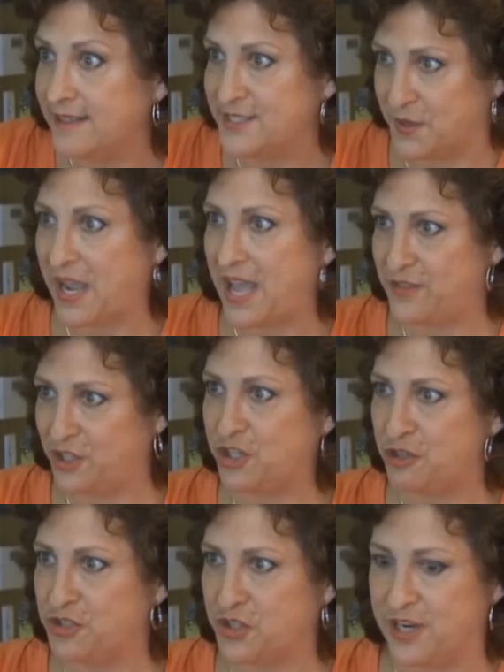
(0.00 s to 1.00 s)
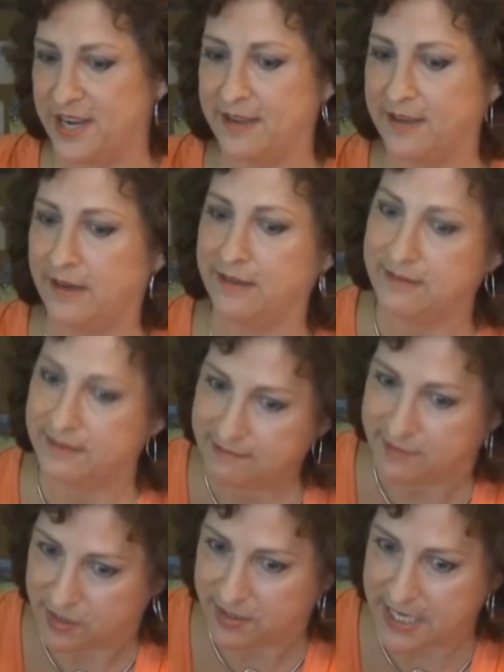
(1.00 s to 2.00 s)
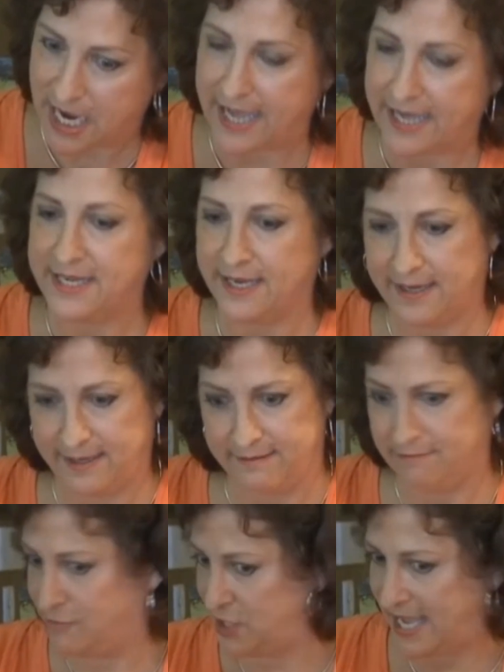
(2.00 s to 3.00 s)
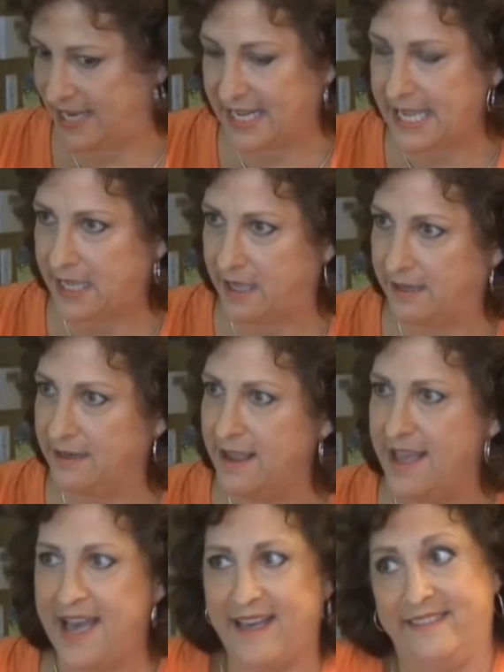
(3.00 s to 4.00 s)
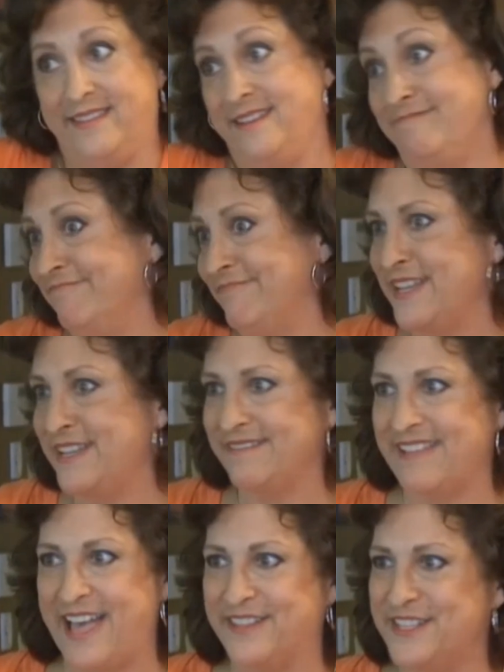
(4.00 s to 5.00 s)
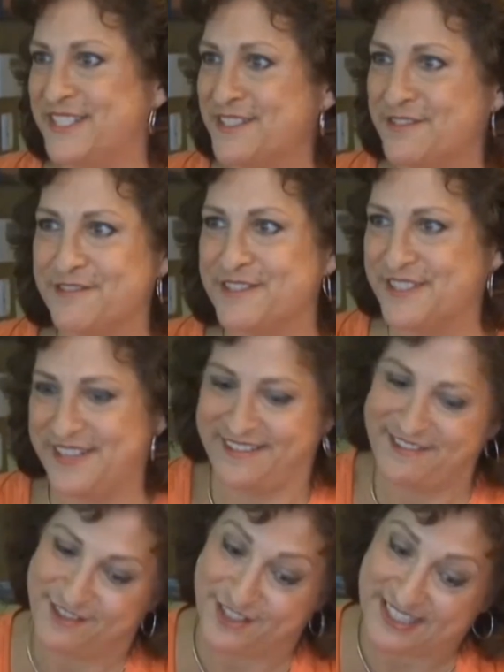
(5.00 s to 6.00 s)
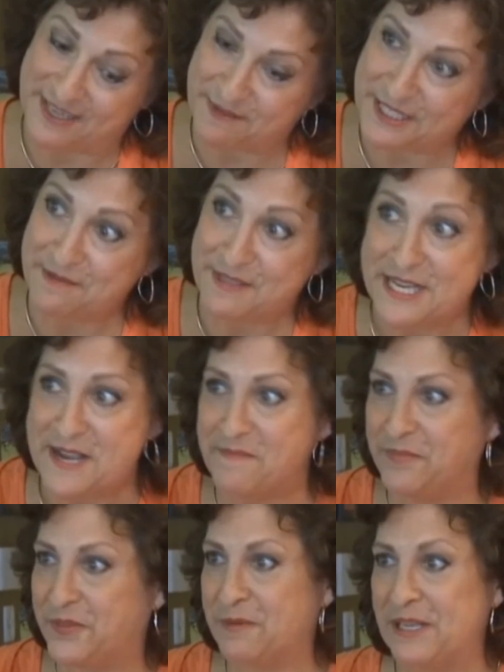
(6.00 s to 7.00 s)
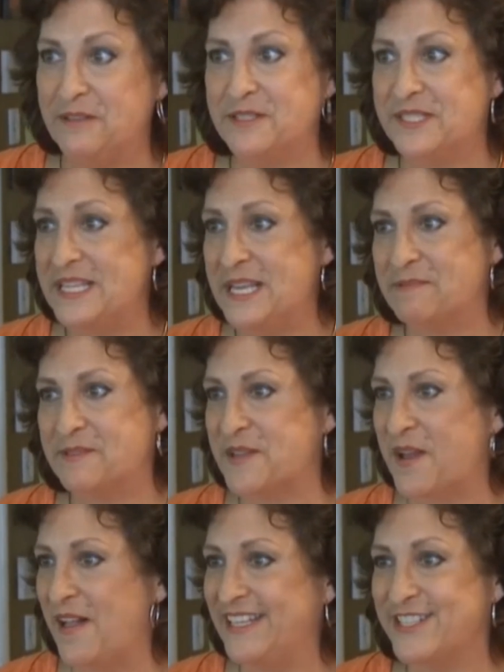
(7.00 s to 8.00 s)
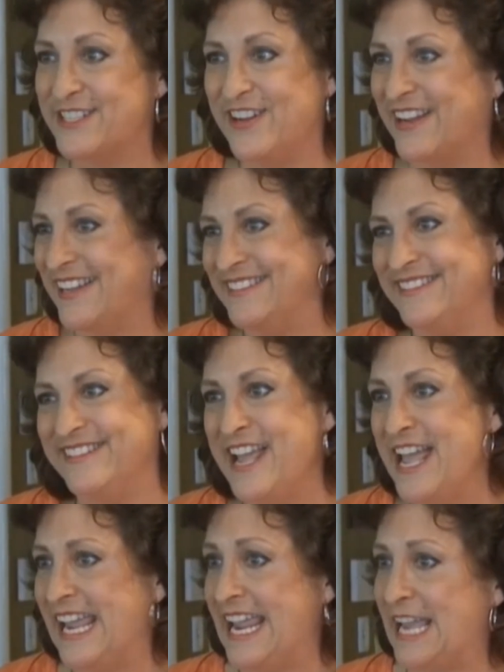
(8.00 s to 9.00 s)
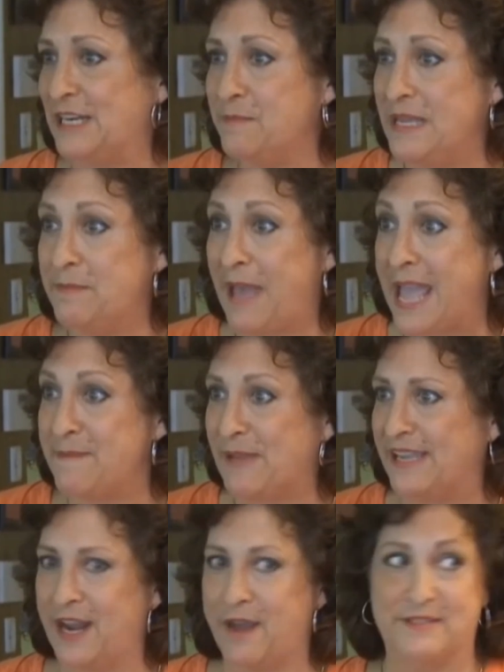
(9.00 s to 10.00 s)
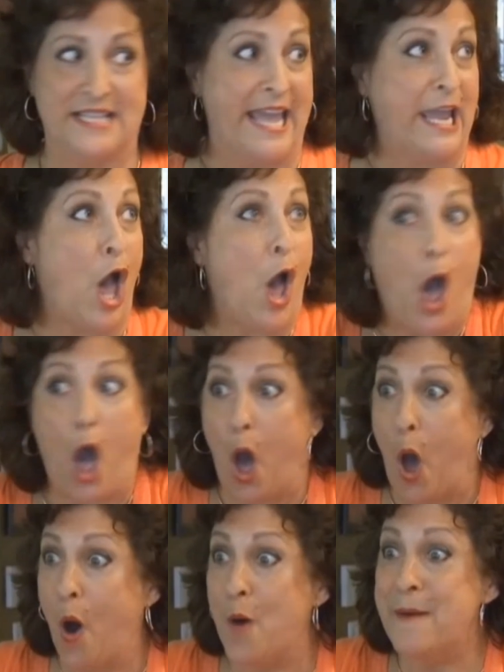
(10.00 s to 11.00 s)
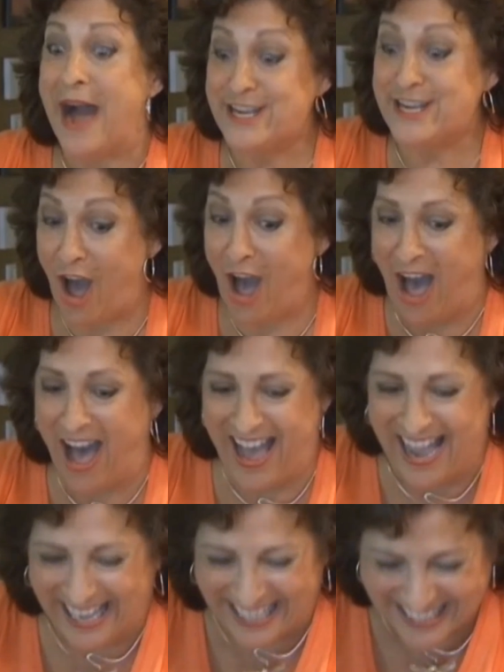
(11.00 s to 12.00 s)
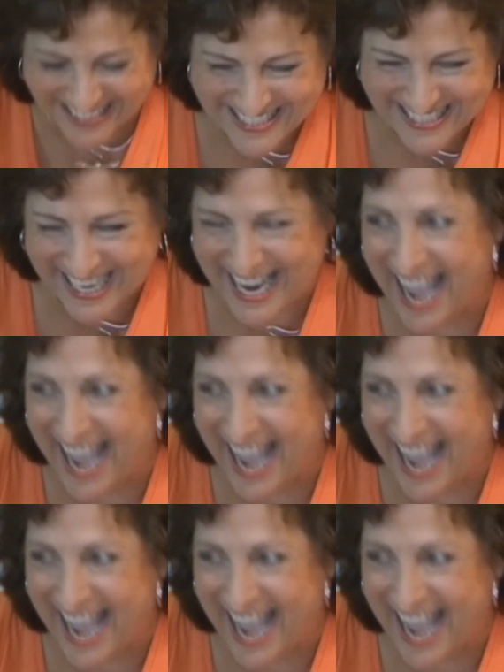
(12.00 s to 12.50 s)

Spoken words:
So I got the shoestring and I tied it again, and then had the scissors and I snip, snip, snip. 3 little snips was all it took, and he handed me the baby and I was like, oh my God!